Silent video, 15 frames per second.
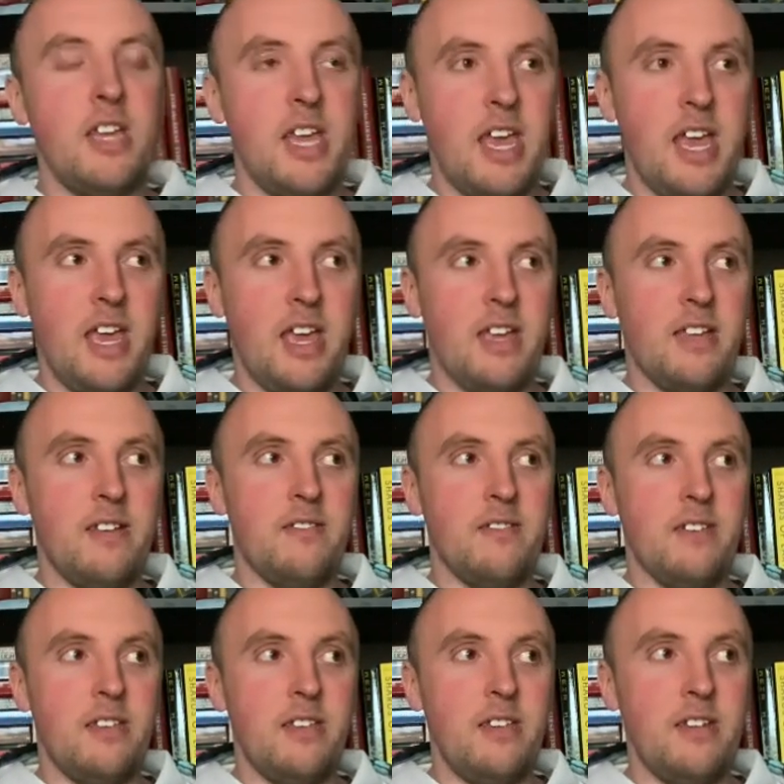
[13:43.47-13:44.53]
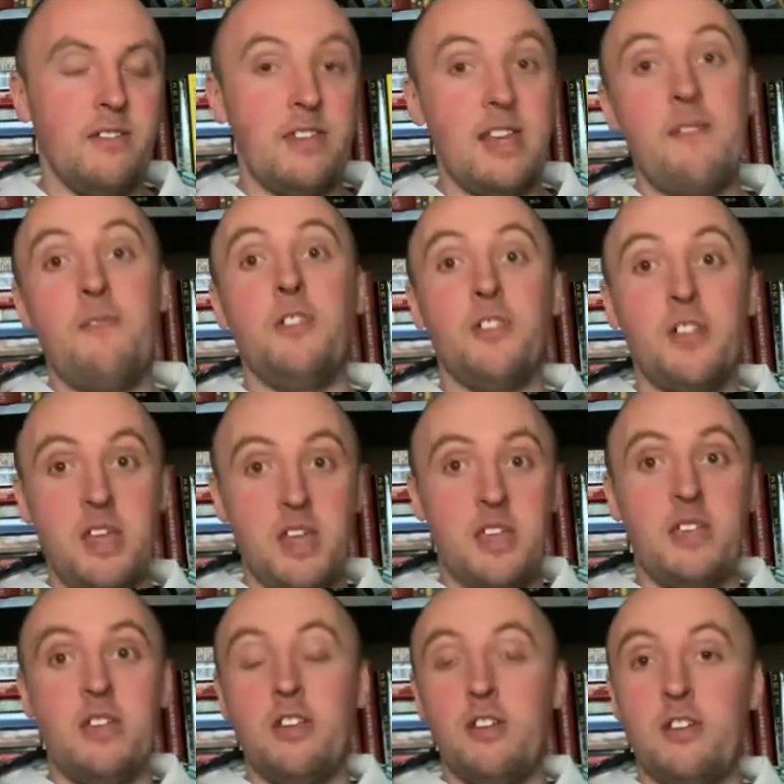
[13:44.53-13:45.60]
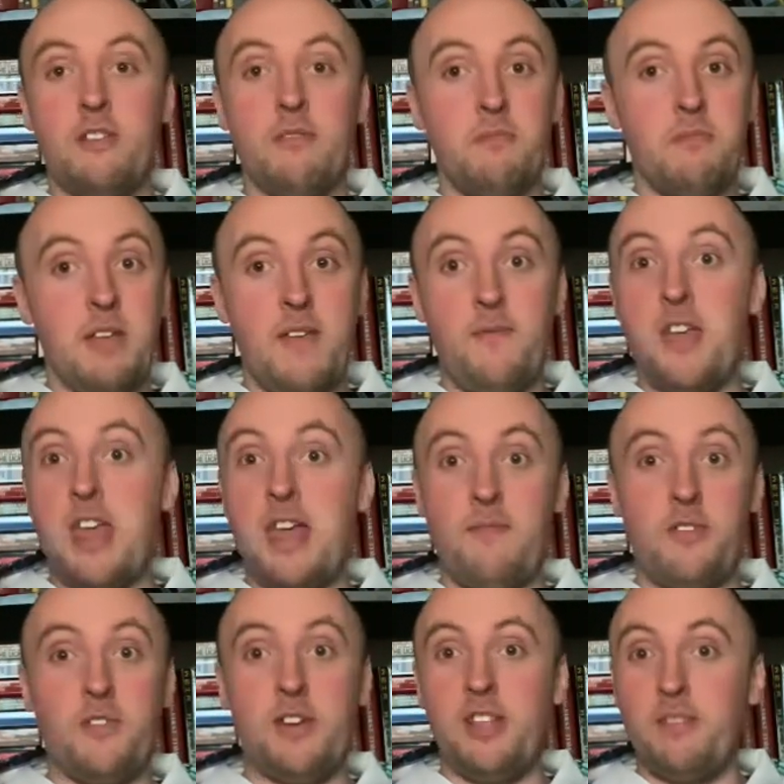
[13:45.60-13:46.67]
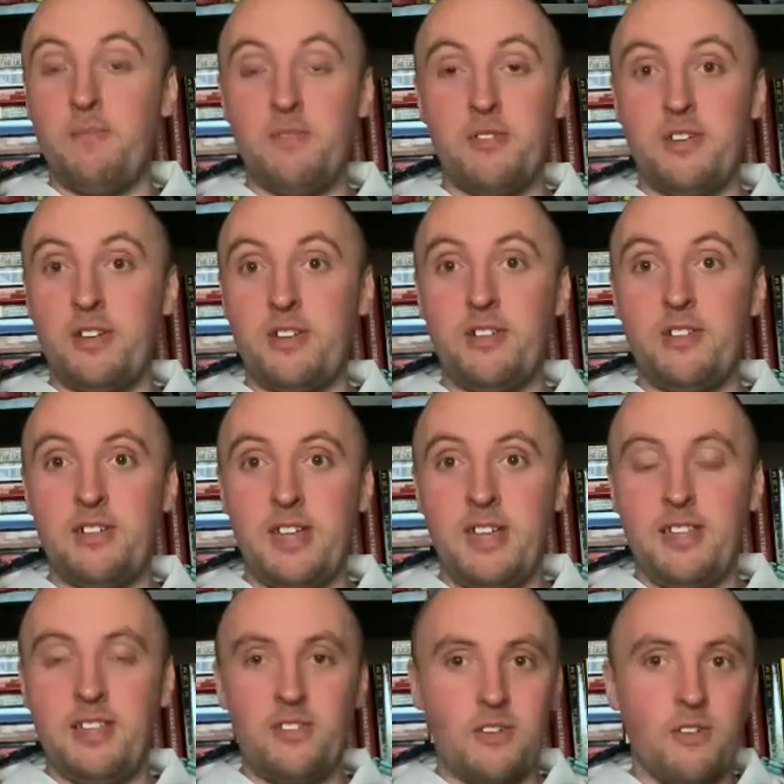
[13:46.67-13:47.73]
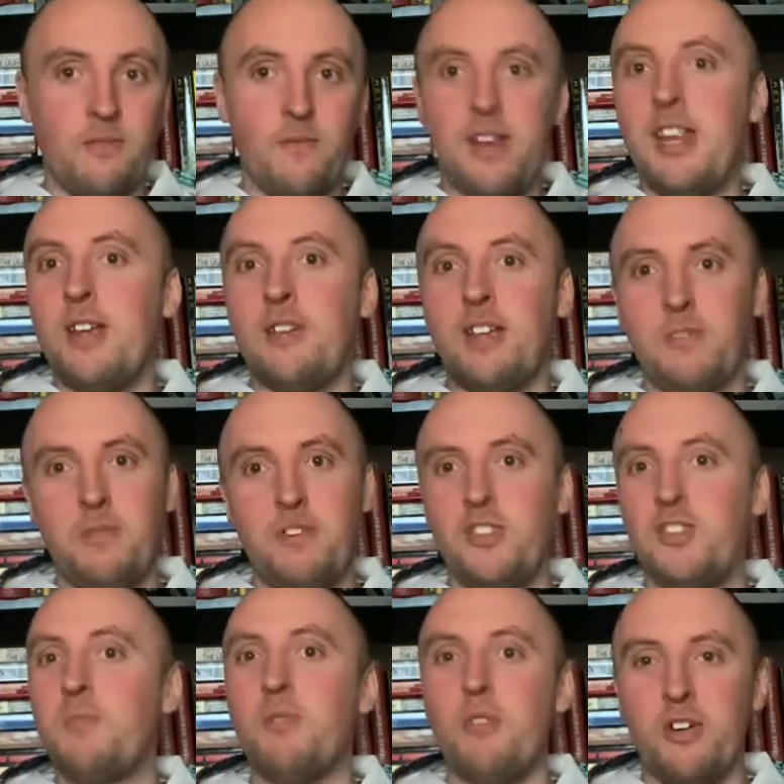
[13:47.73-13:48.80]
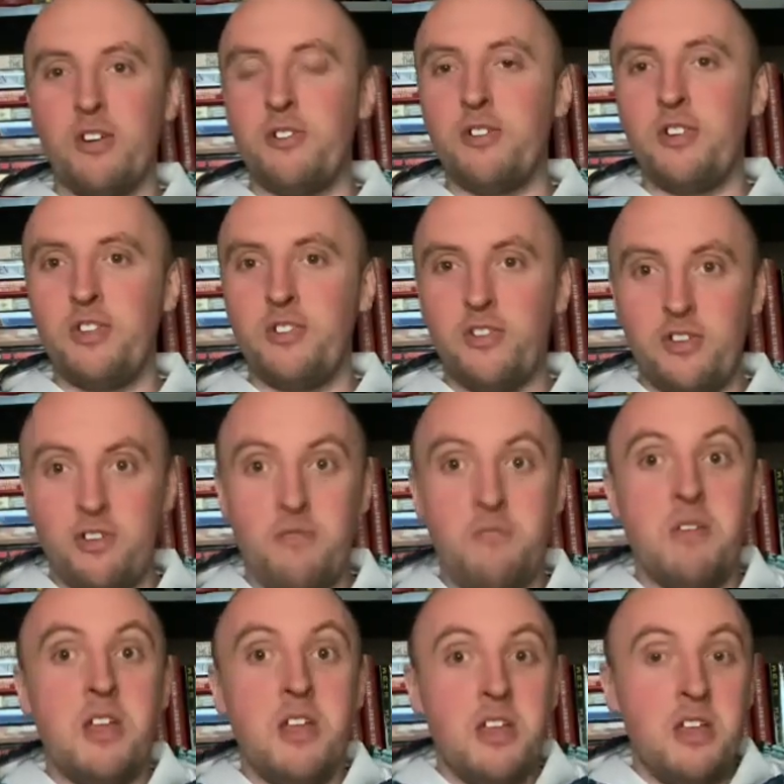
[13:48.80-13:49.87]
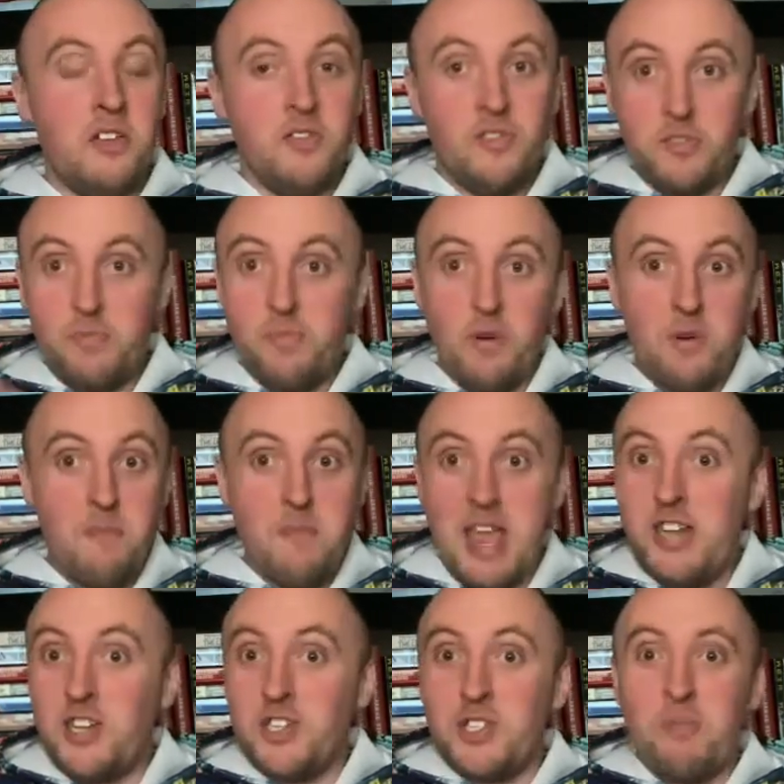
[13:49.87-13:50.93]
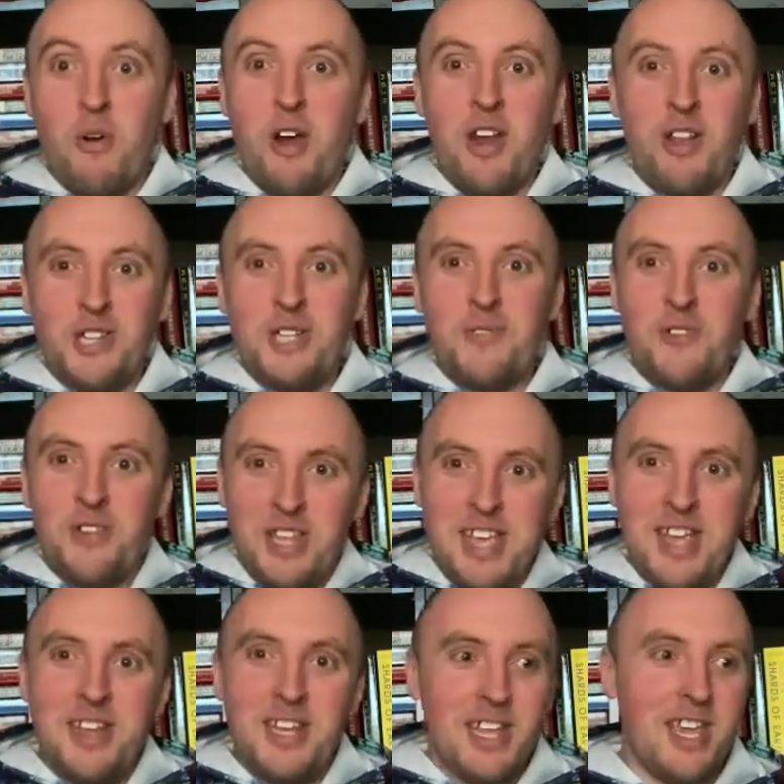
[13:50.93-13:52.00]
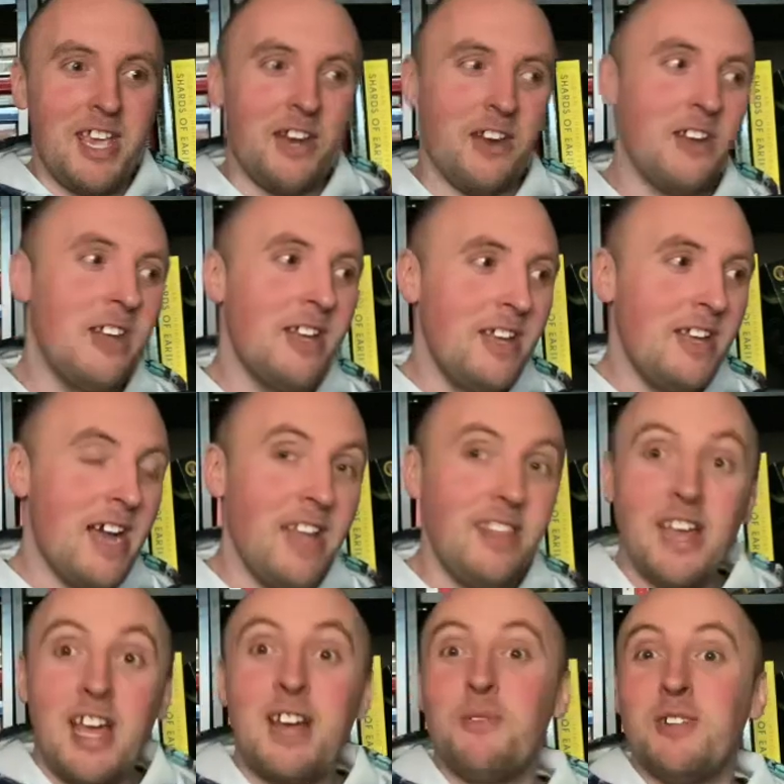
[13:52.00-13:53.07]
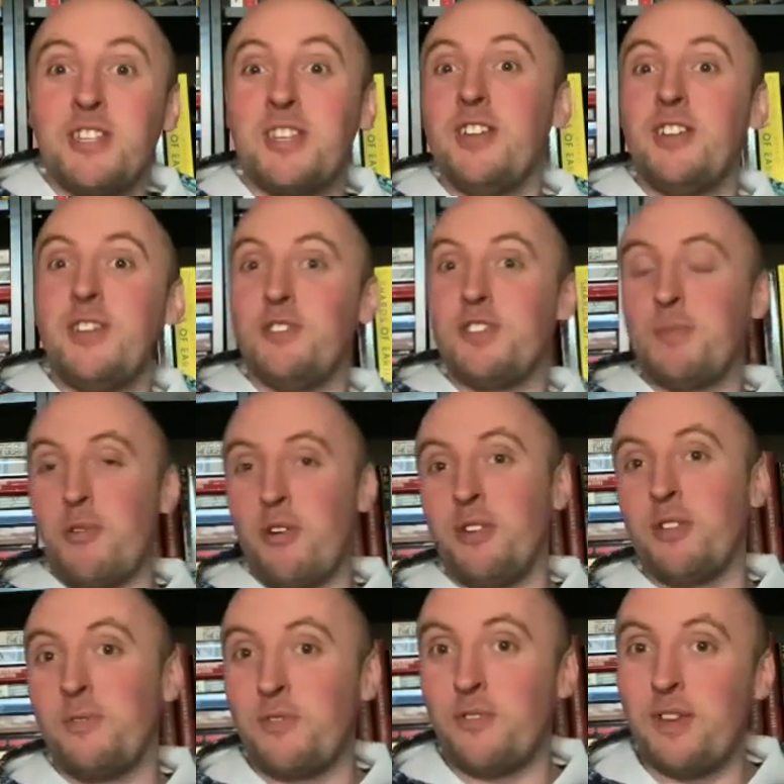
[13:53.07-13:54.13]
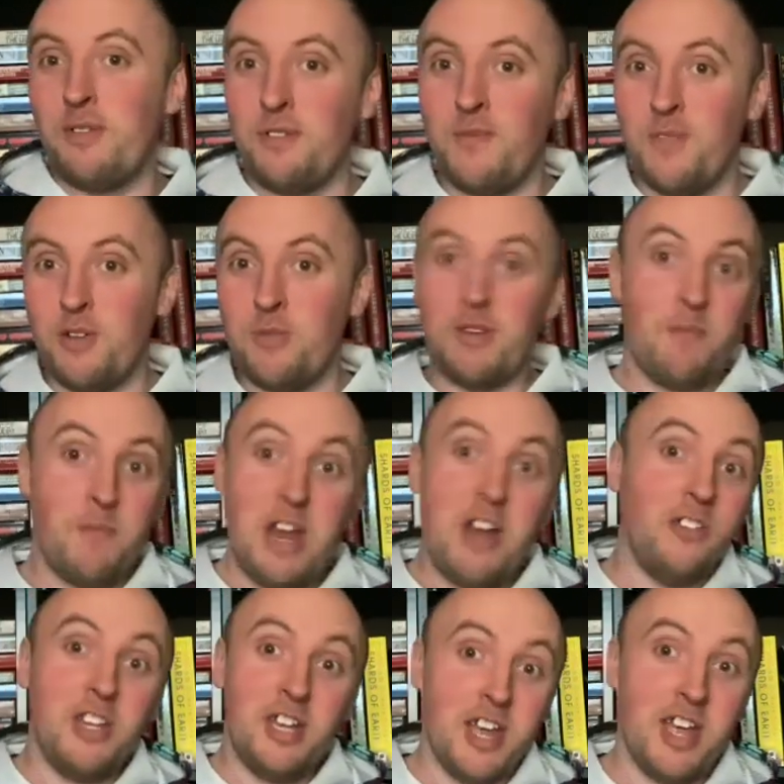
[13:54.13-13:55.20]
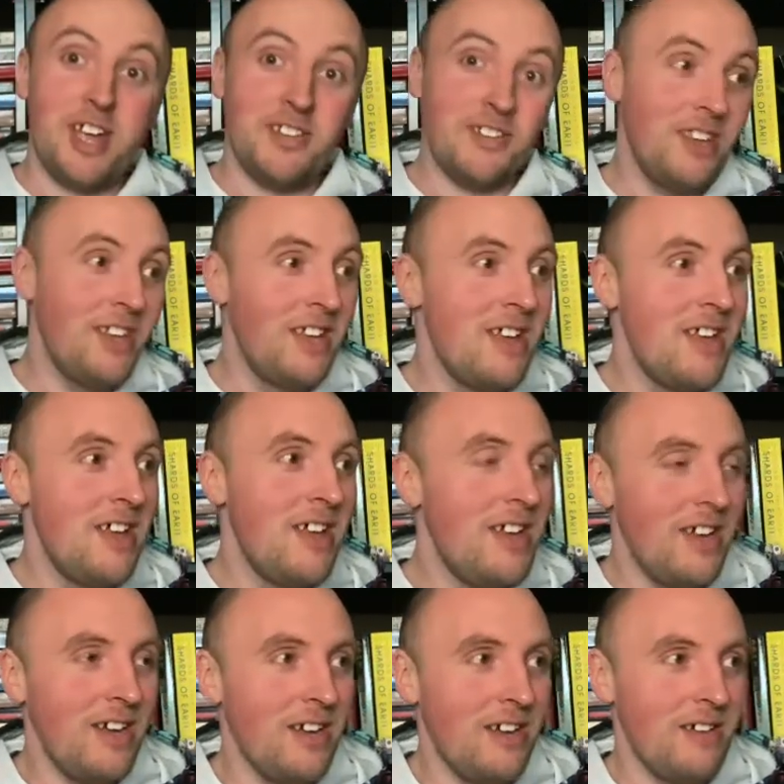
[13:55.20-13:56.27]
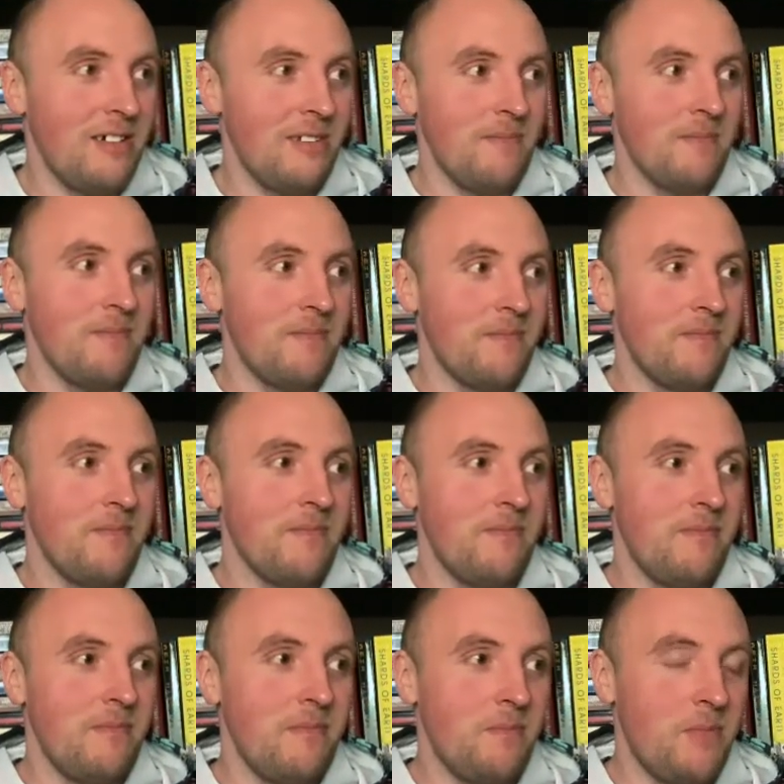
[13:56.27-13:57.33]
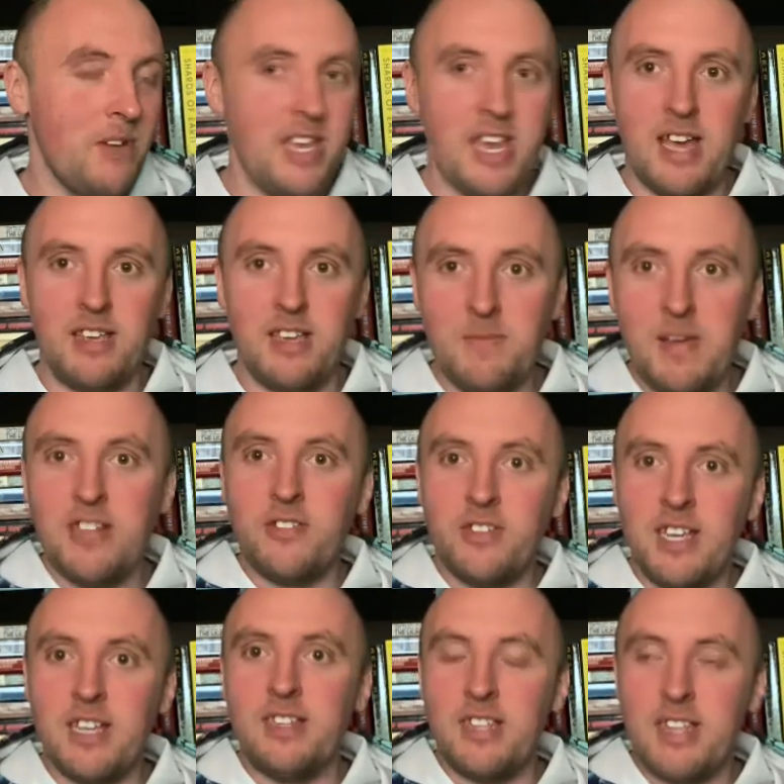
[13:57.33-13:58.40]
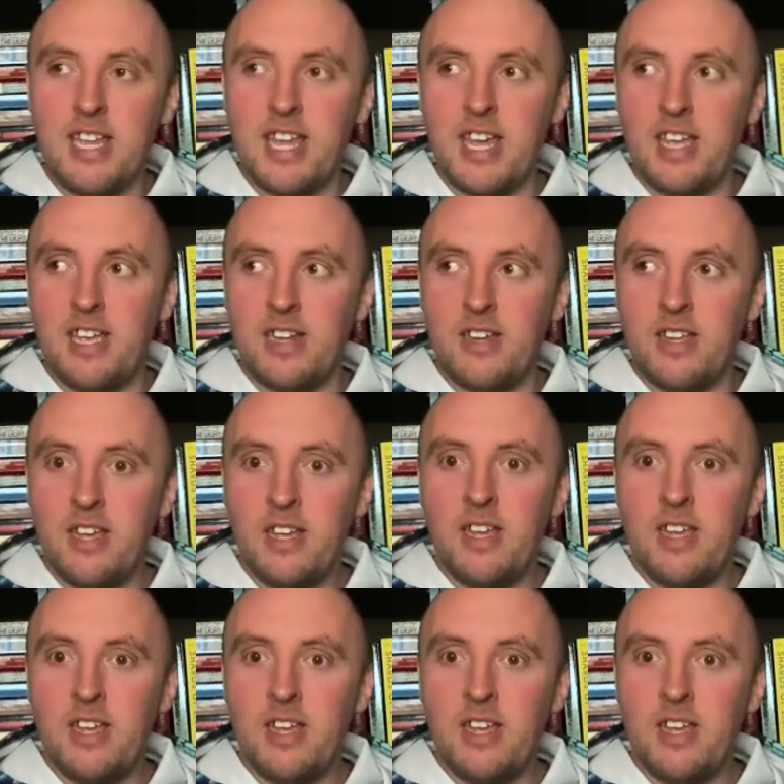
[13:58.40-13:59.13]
and you know, definitely, you know, if you haven't read the book, like, this whole video has been spoilery, so major spoilers for the ending here. I thought I was going to do a spoiler-free review, but apparently not. But yeah, you basically get to the end,